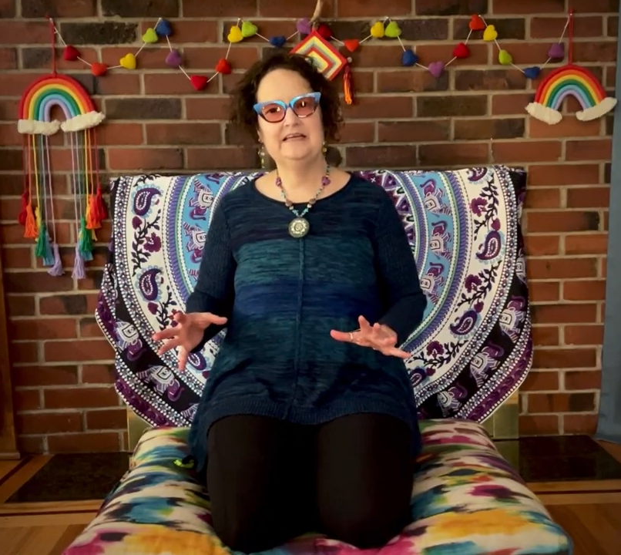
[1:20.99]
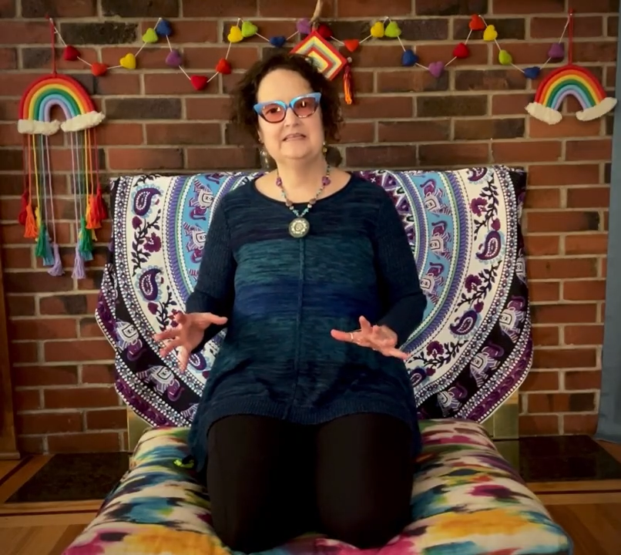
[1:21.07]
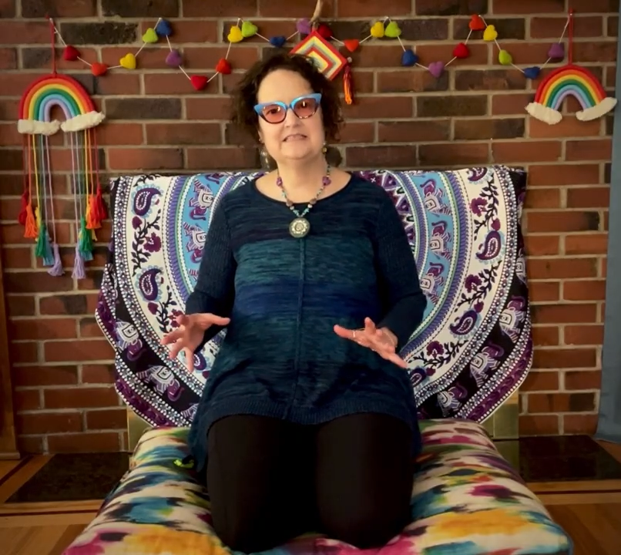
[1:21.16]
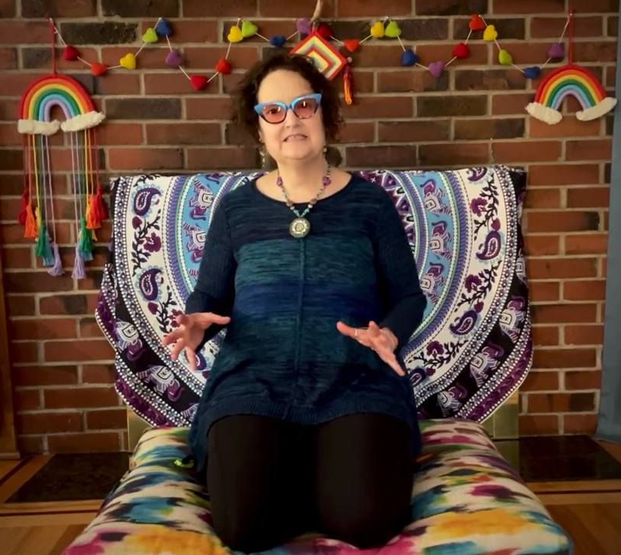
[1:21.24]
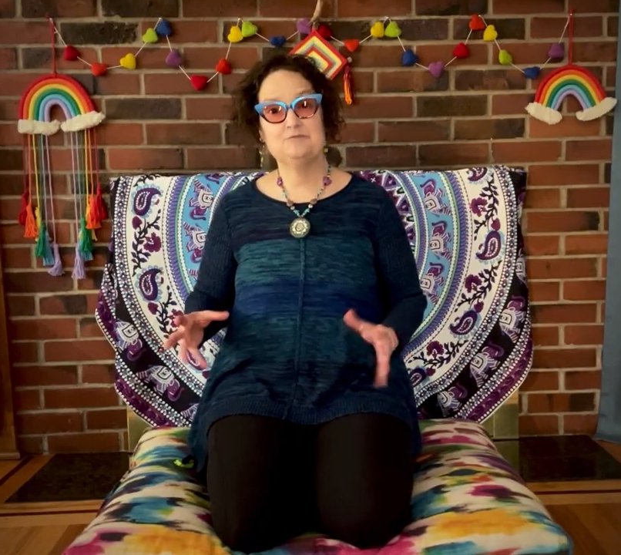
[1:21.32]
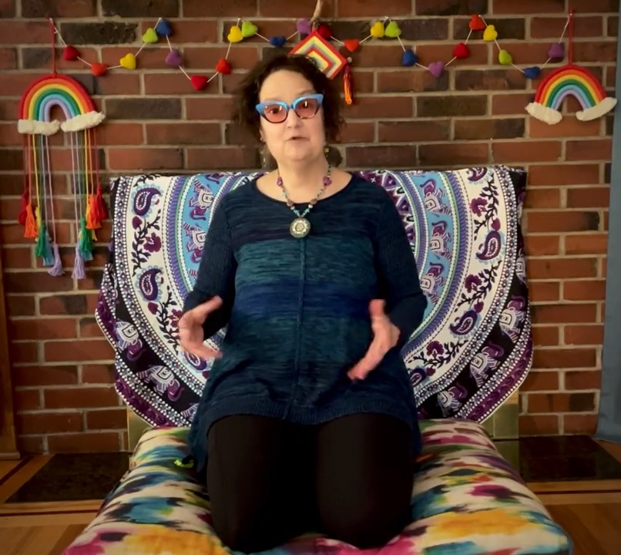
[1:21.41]

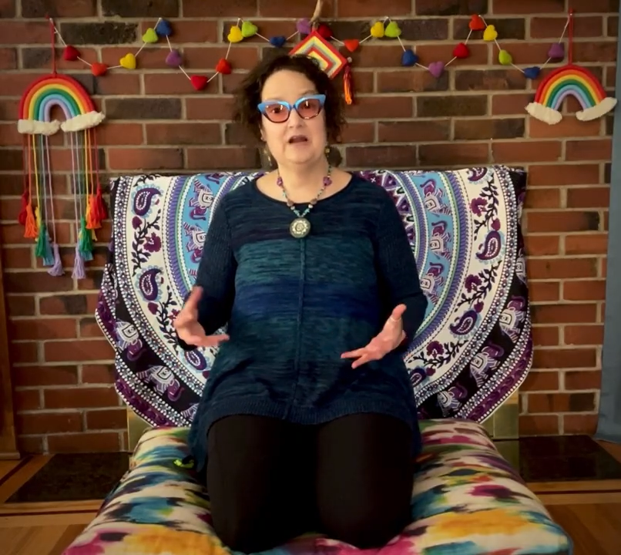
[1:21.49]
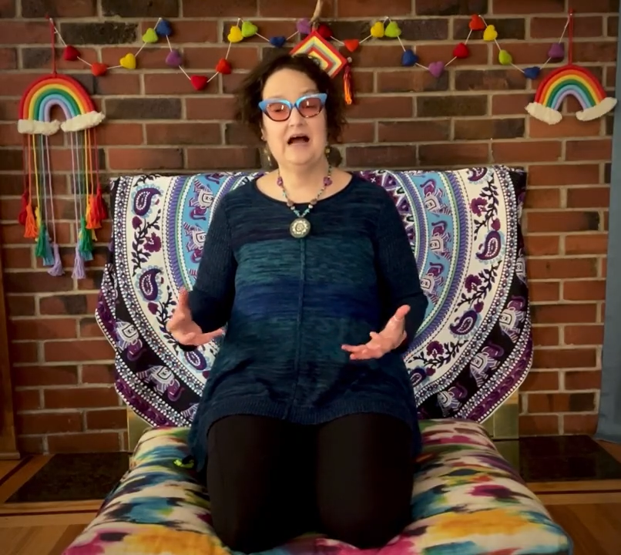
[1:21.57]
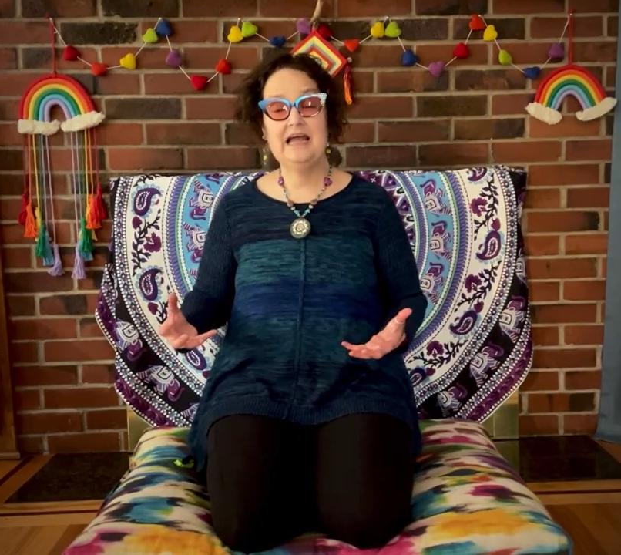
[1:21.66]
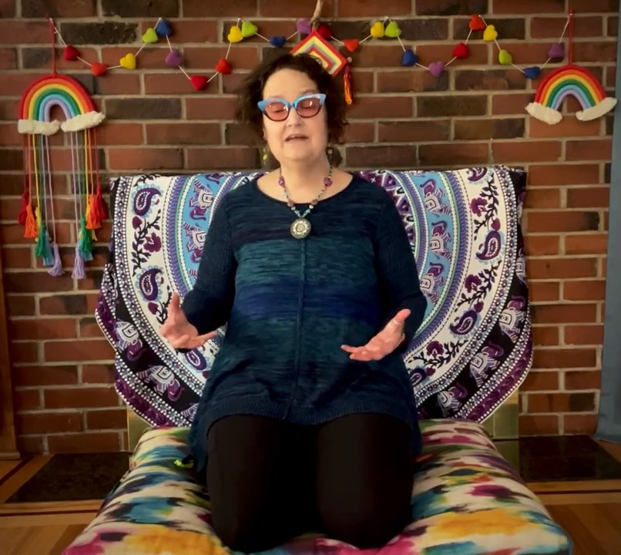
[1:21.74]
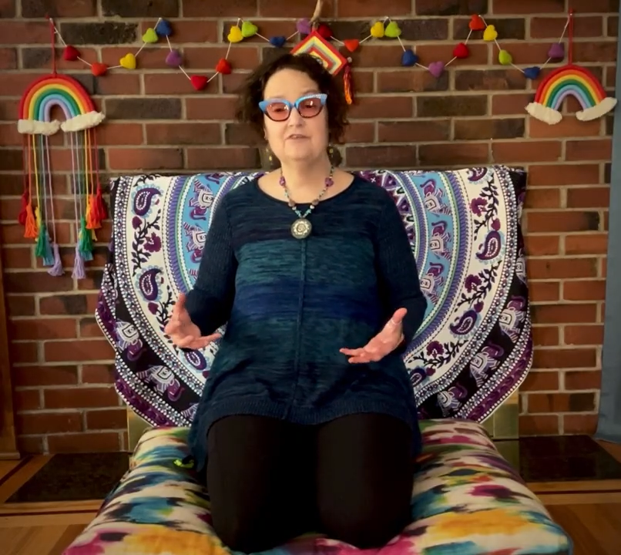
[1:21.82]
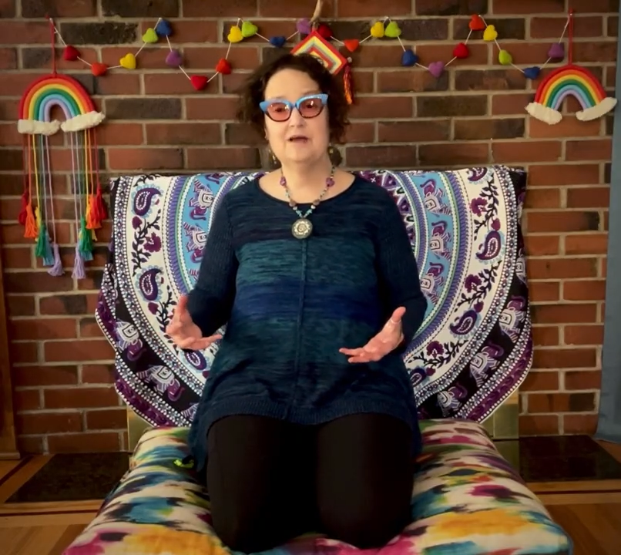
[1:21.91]
is what
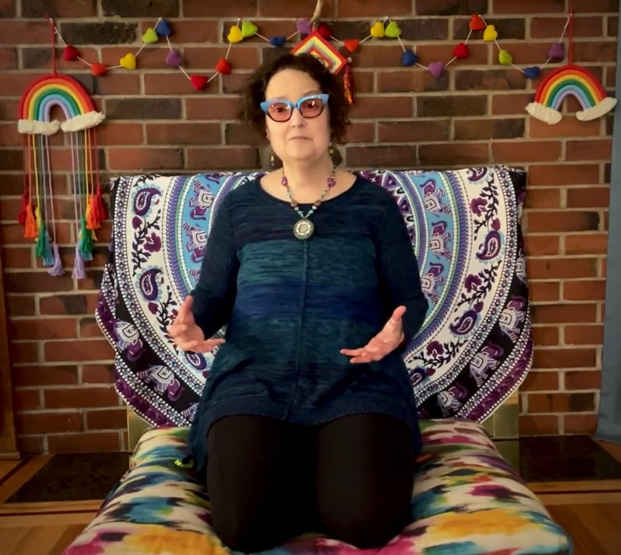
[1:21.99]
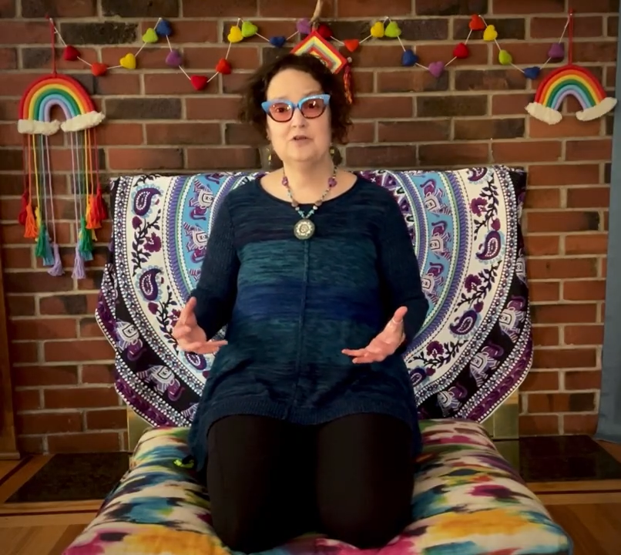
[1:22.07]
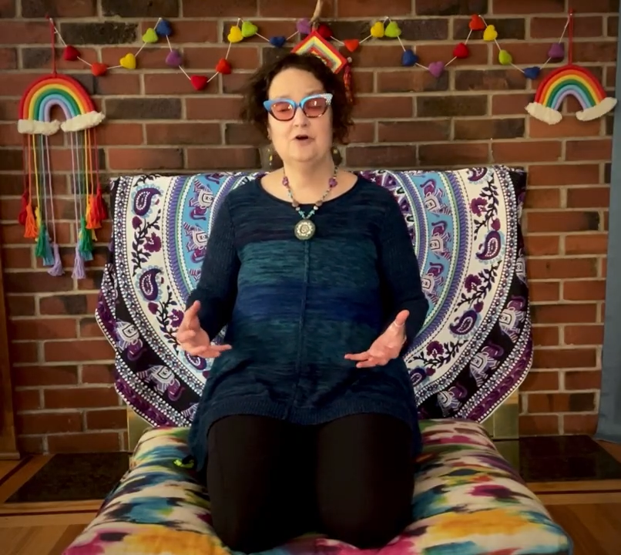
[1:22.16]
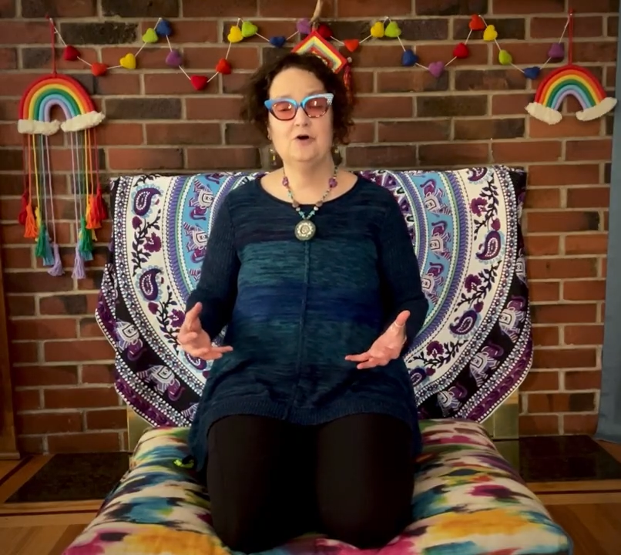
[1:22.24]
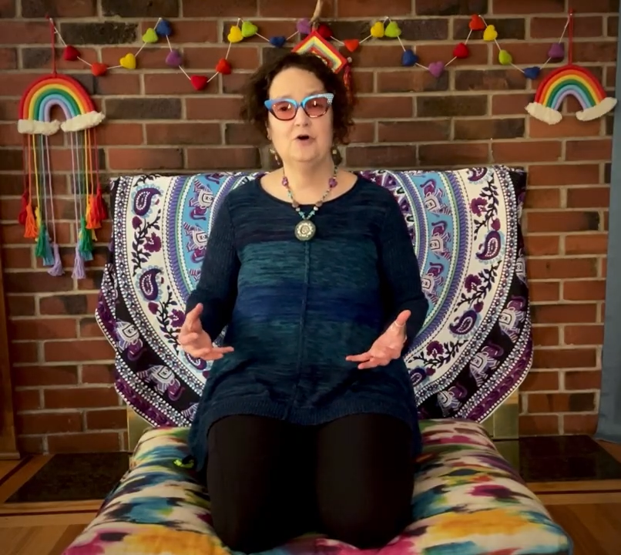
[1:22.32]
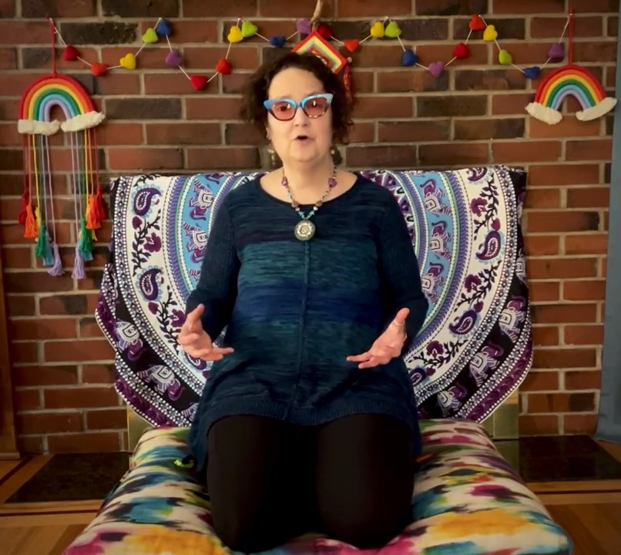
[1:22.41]
I have come to
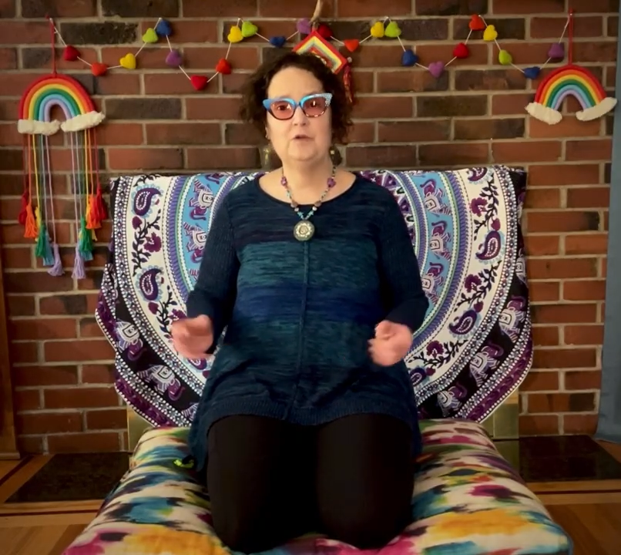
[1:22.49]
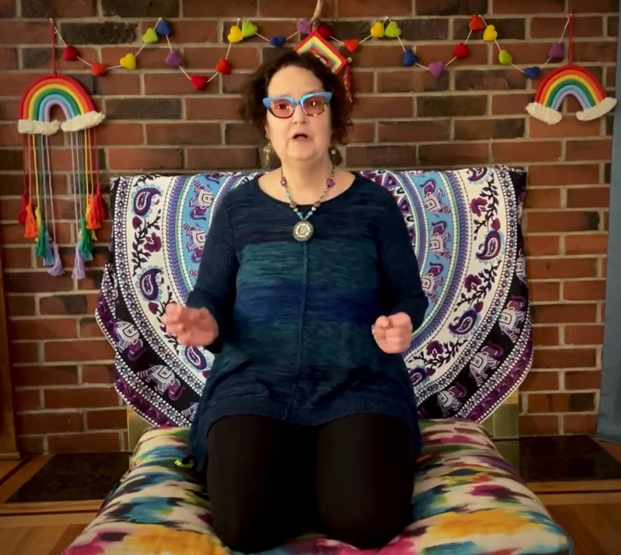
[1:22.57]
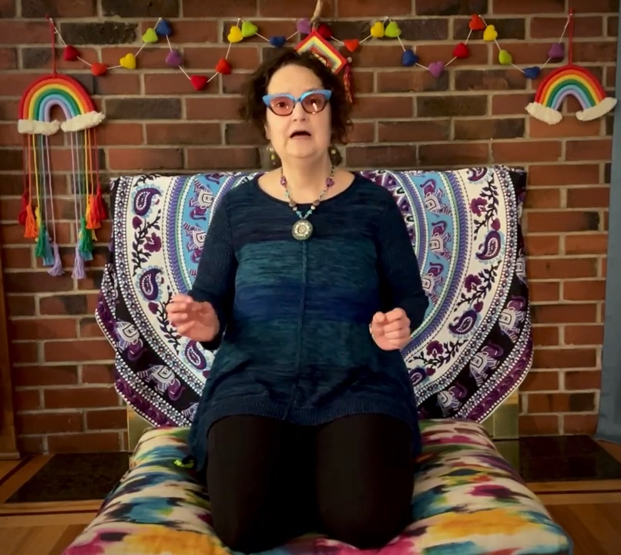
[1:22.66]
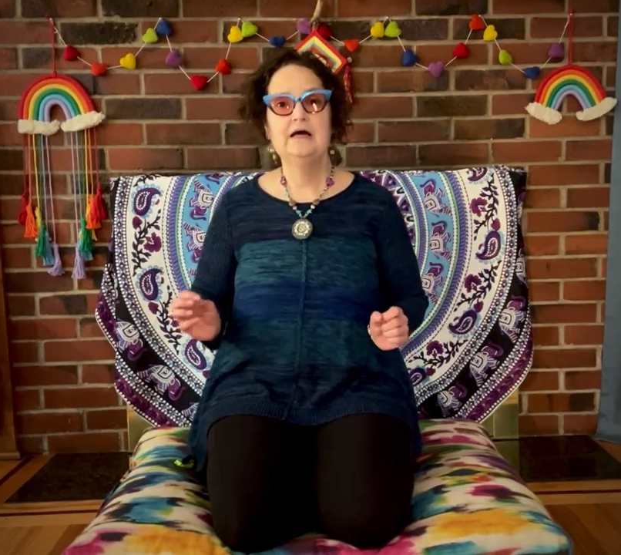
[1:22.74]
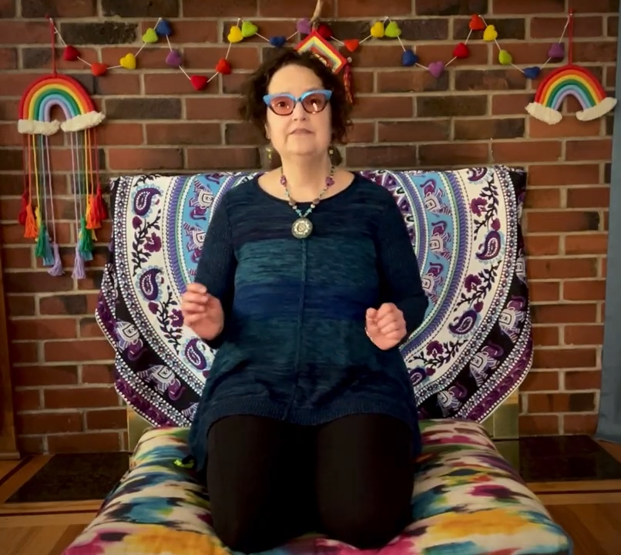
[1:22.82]
call